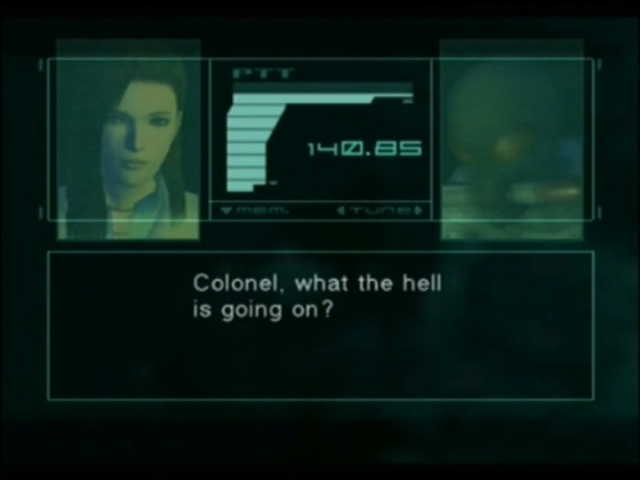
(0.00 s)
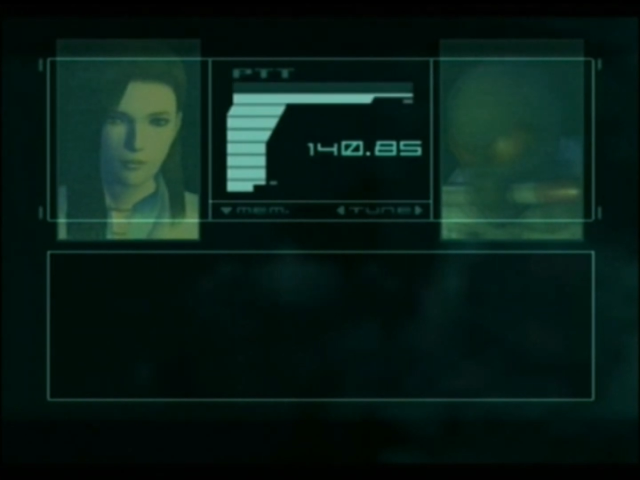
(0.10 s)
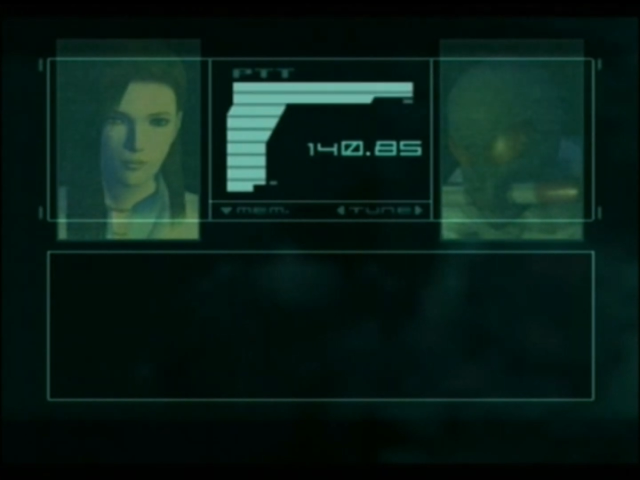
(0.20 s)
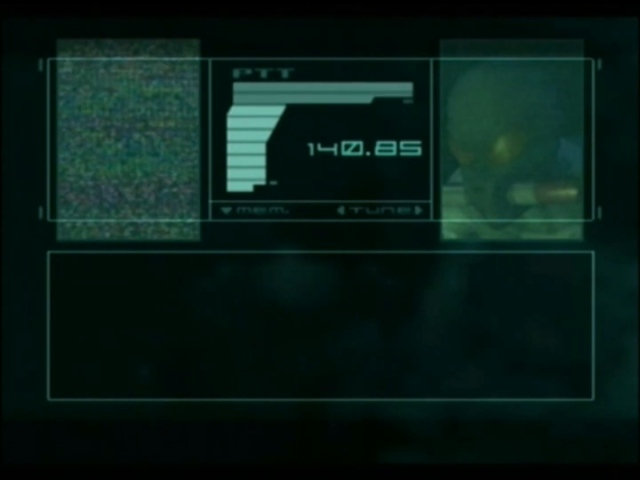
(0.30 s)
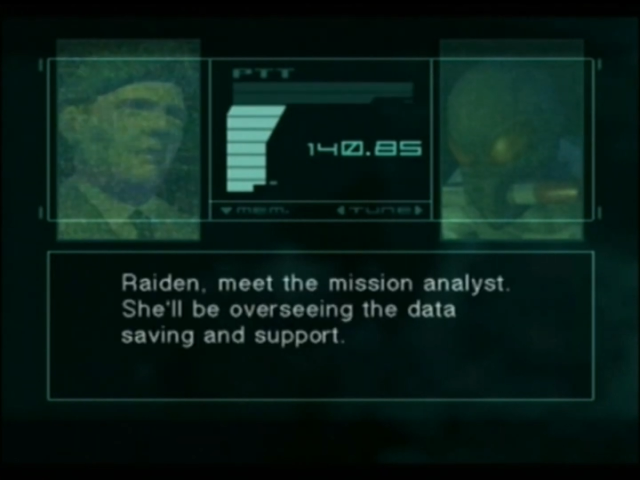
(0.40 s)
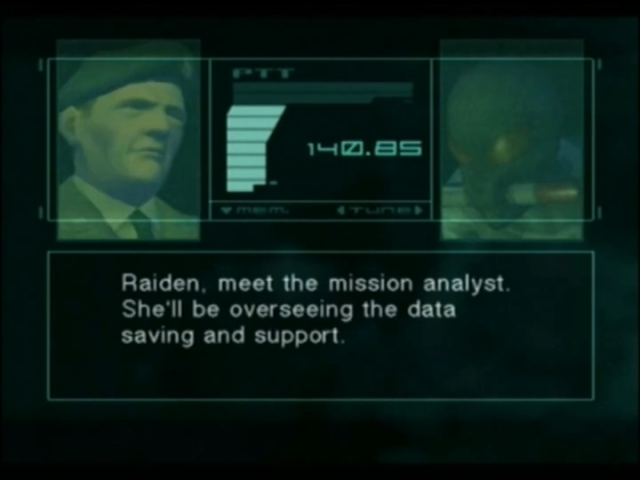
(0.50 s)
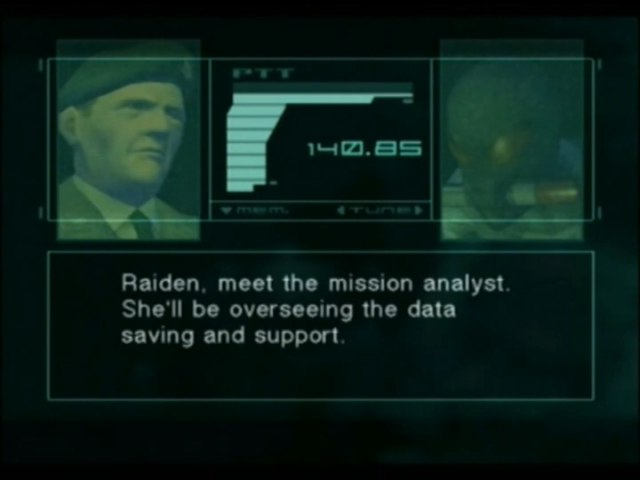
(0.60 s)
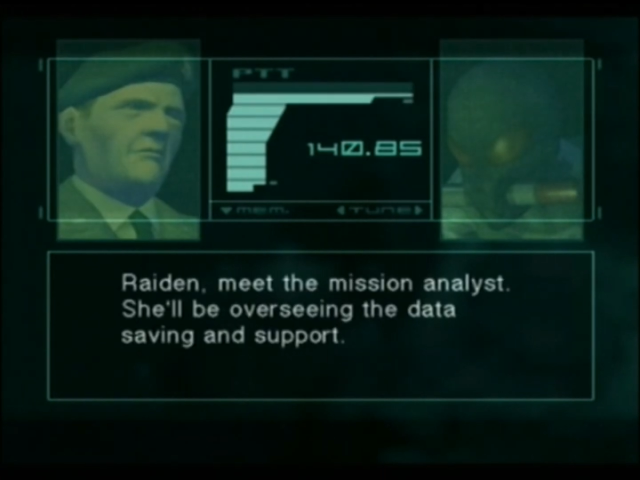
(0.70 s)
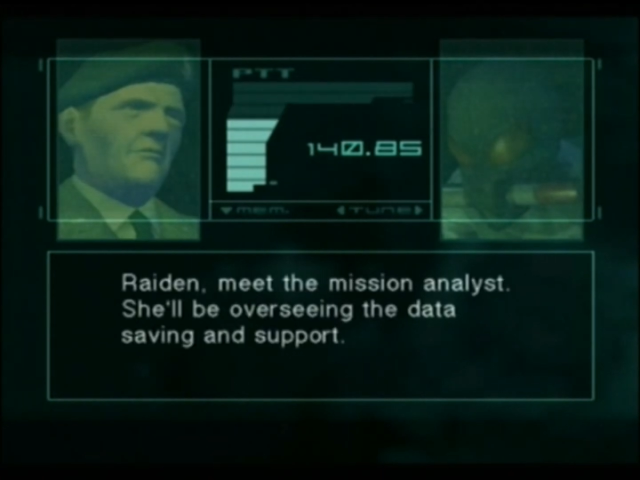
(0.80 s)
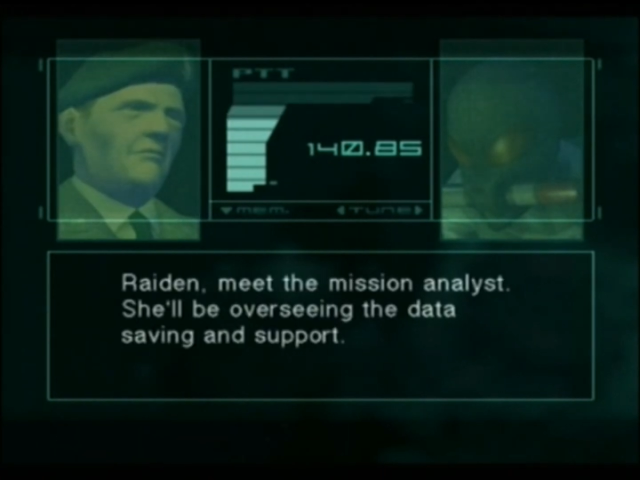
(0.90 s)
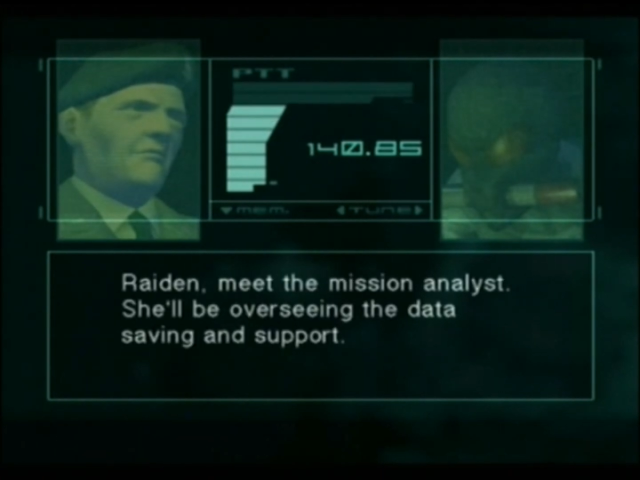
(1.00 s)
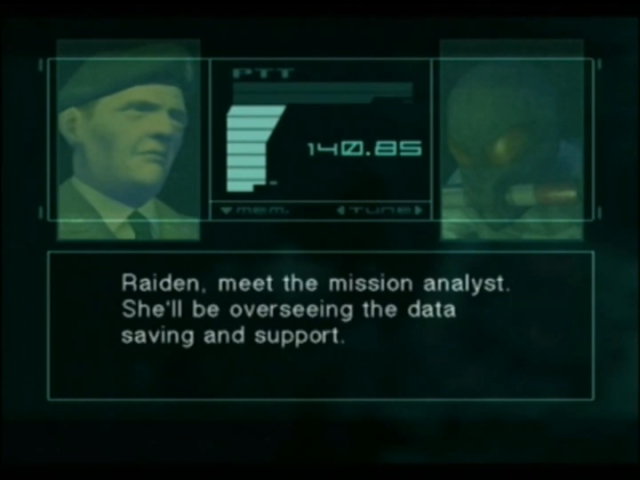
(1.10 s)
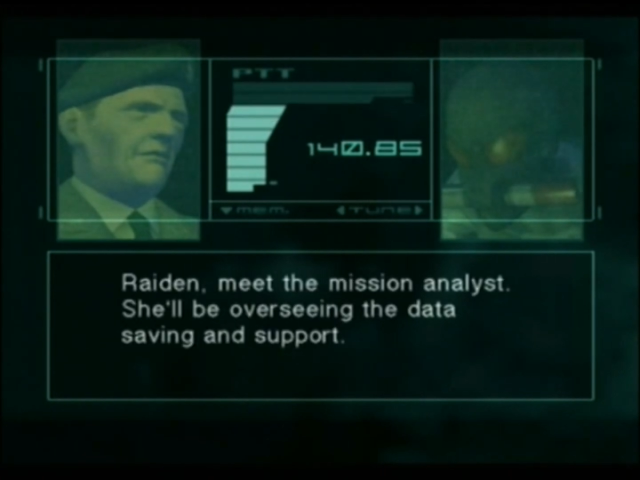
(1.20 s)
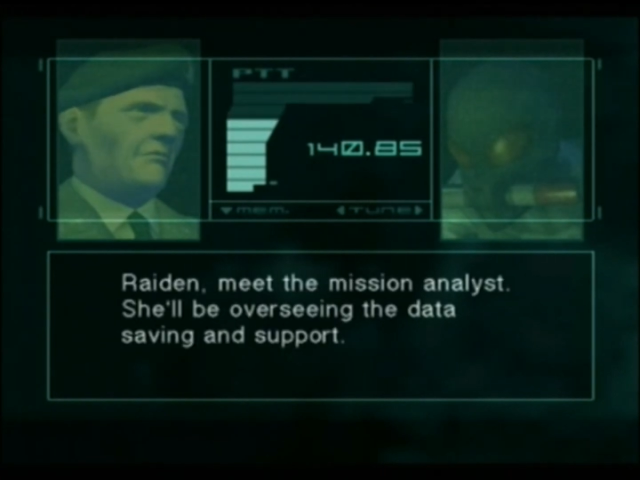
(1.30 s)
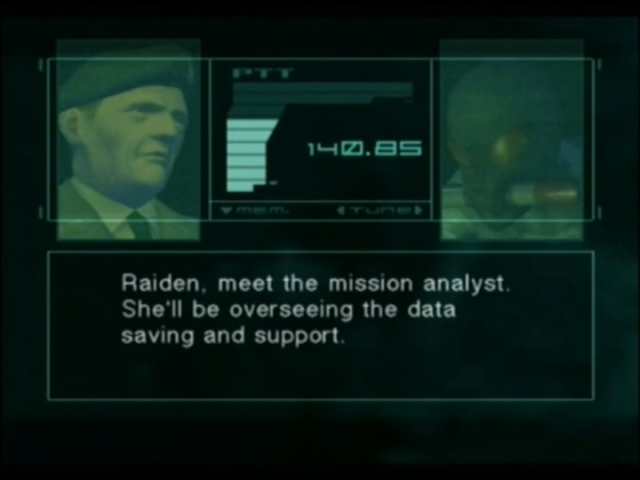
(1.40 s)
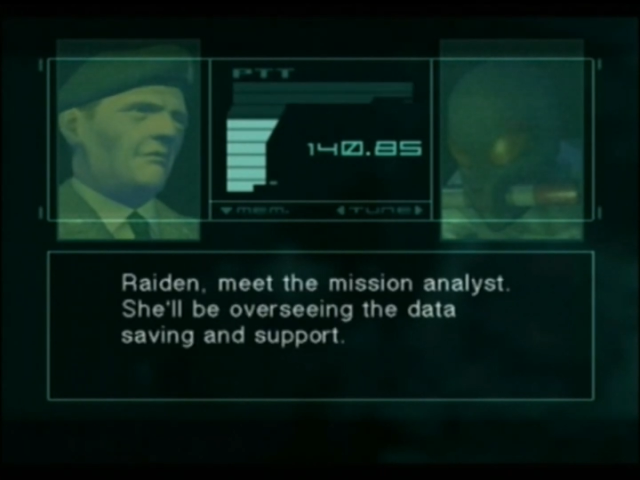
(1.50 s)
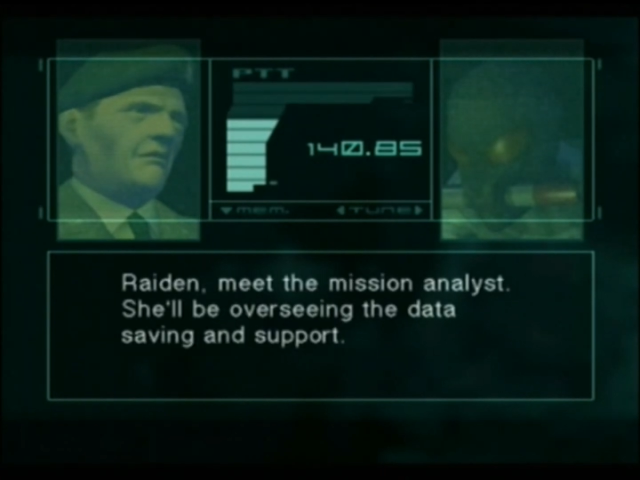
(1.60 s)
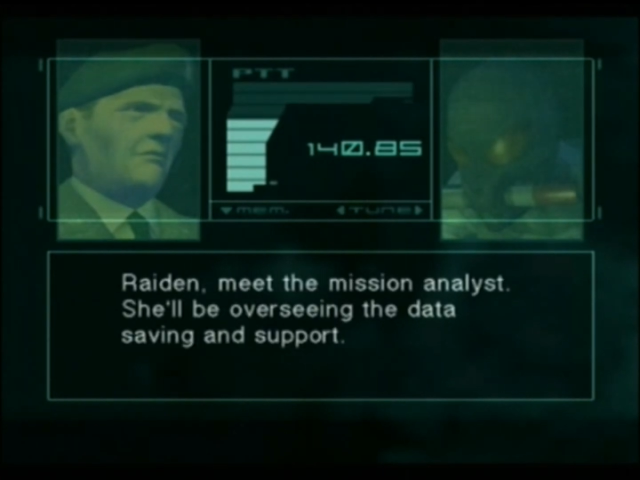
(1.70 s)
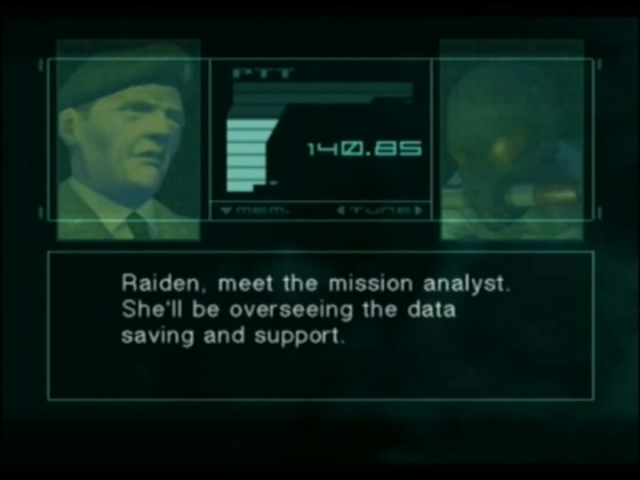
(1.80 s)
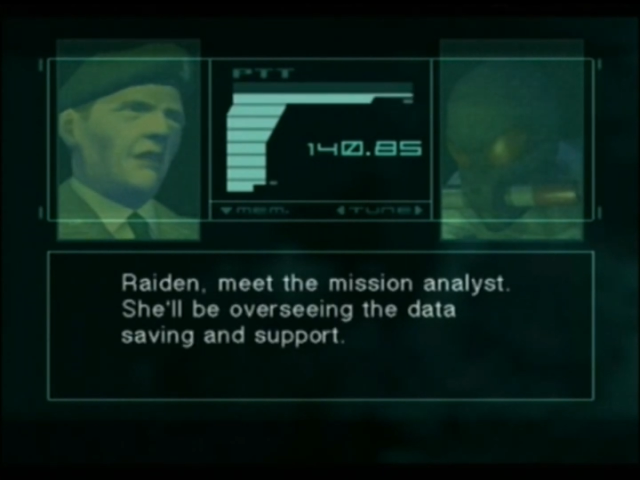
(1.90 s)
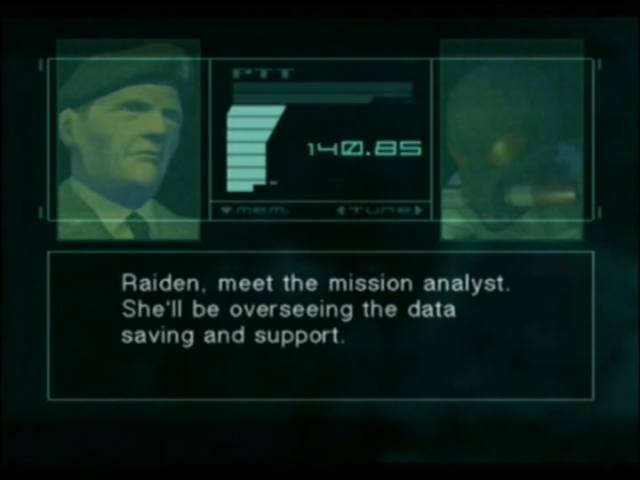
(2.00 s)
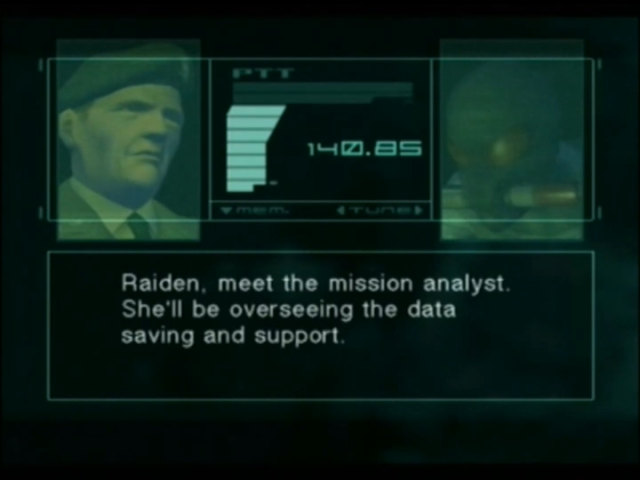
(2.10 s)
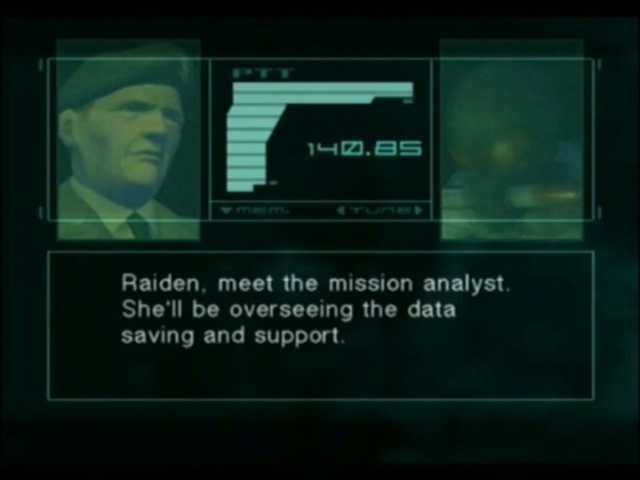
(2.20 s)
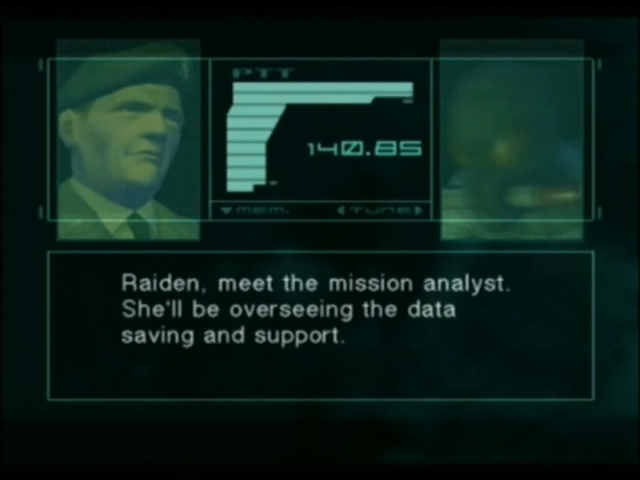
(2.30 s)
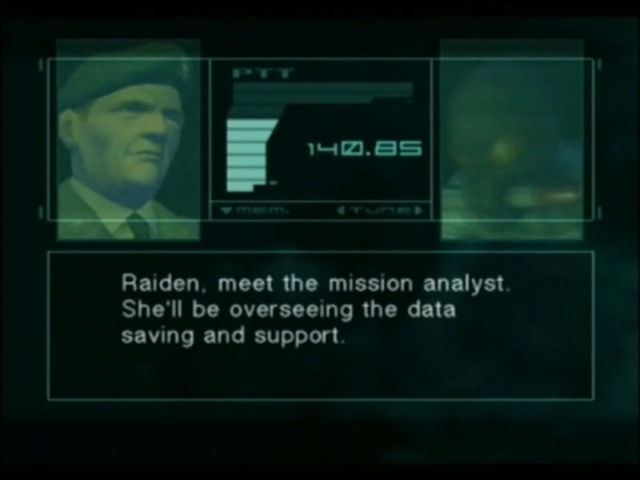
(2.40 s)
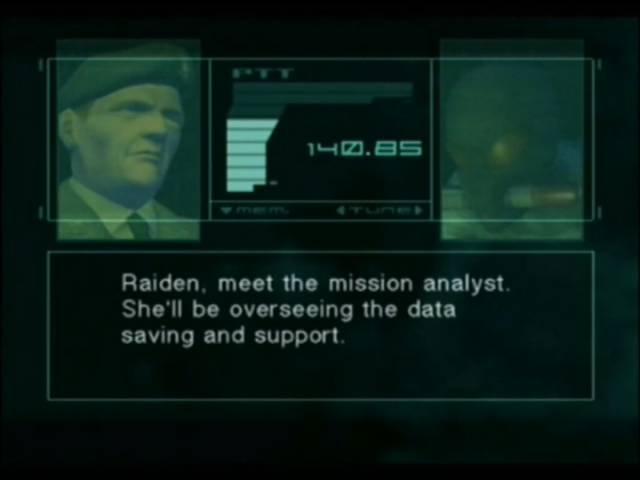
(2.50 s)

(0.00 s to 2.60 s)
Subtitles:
Raiden, meet the mission analyst.